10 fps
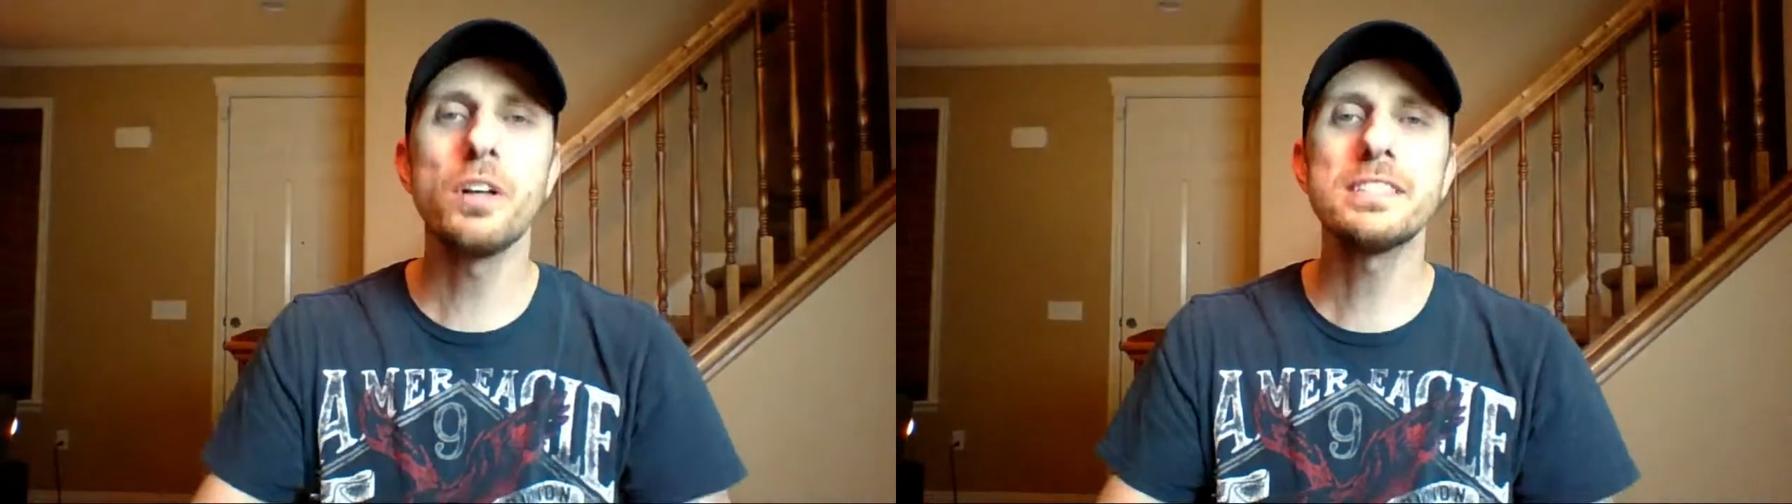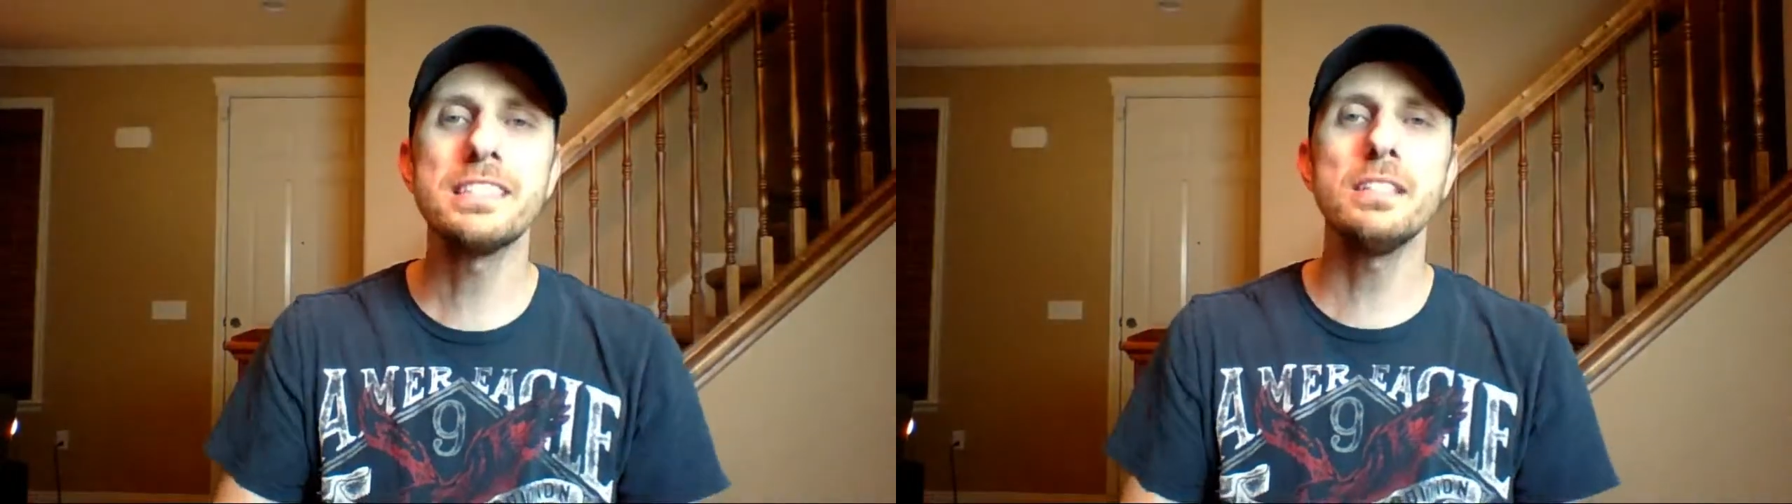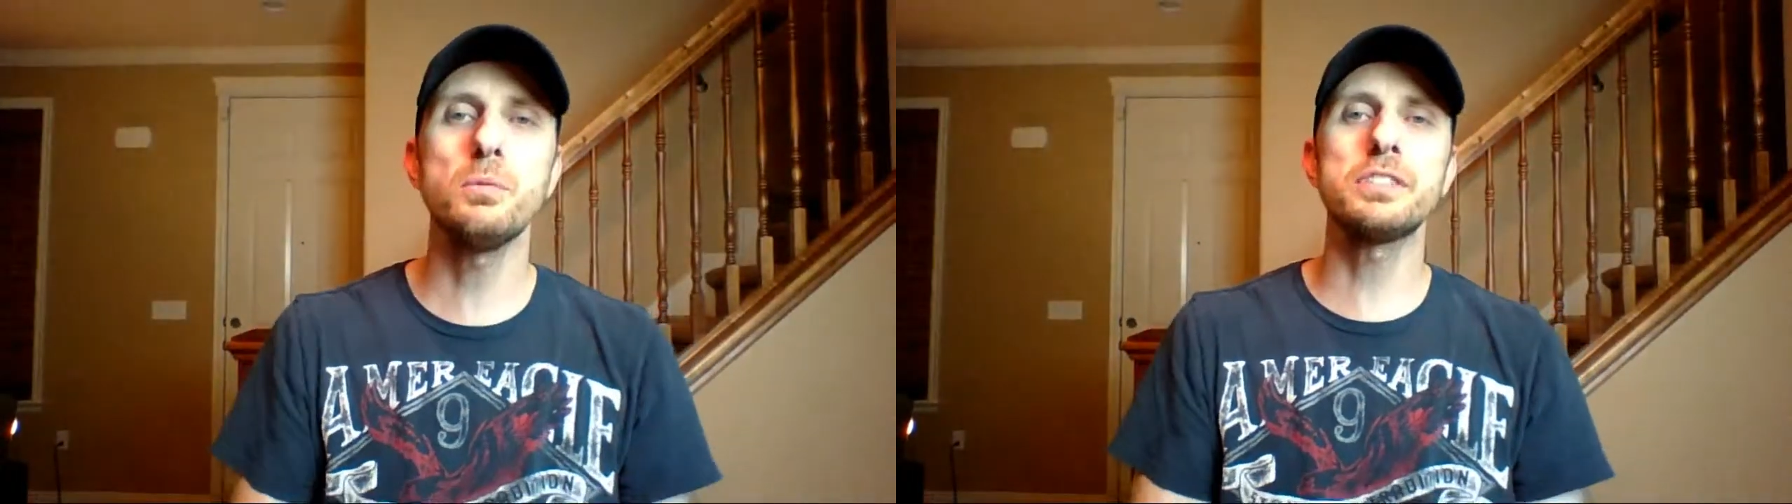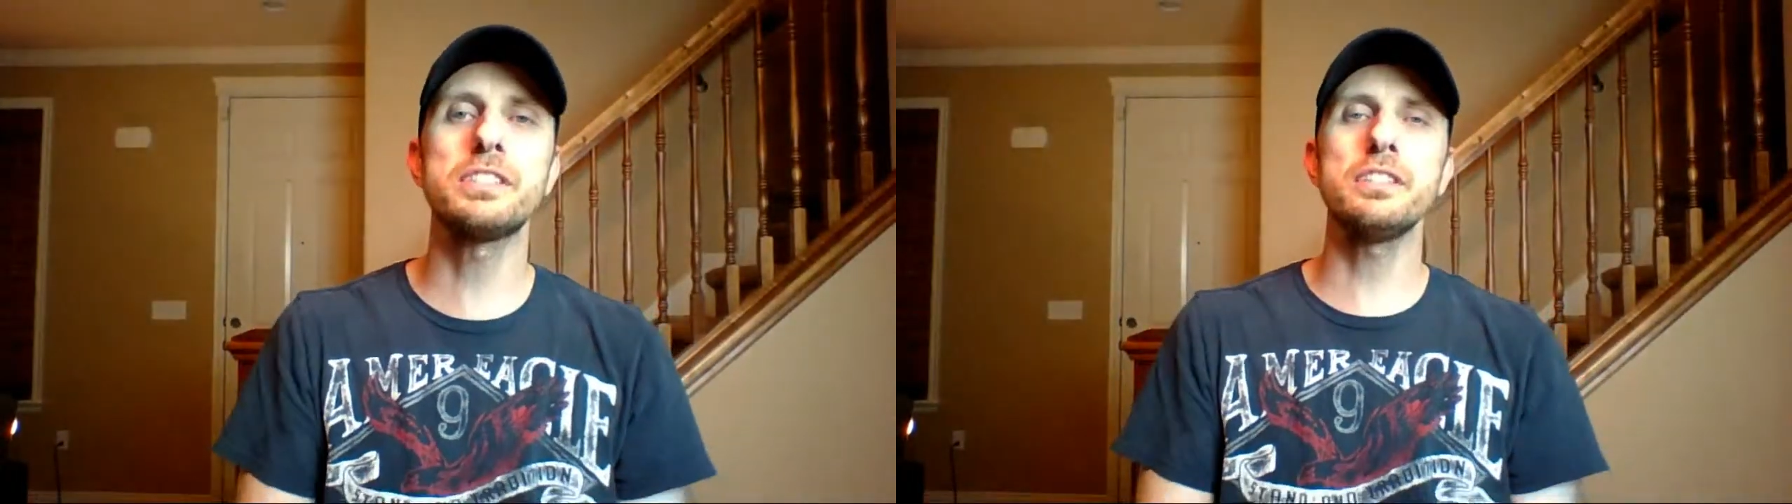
still we're still